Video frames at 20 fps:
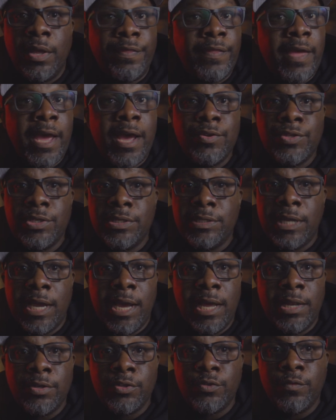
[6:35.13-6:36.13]

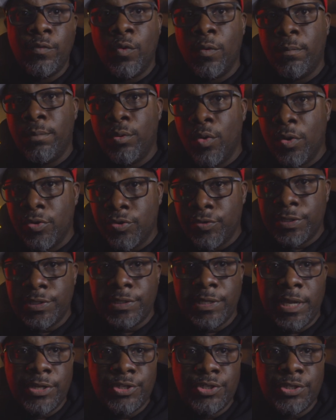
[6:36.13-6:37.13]
$1,000 for a portrait
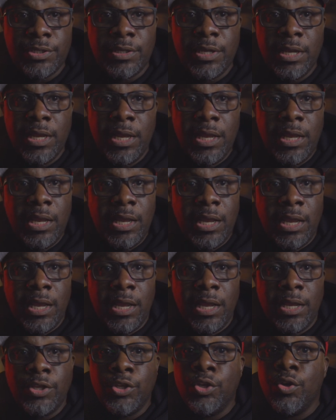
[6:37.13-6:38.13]
session
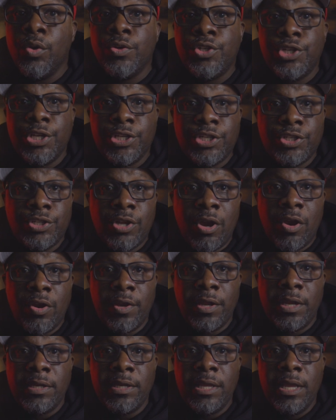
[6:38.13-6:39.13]
and you're just
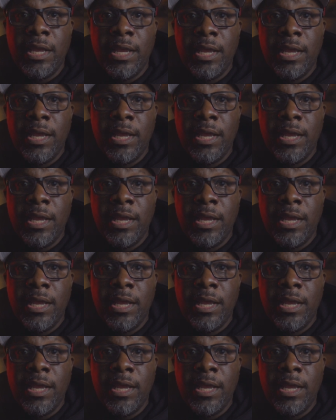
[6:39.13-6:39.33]
starting,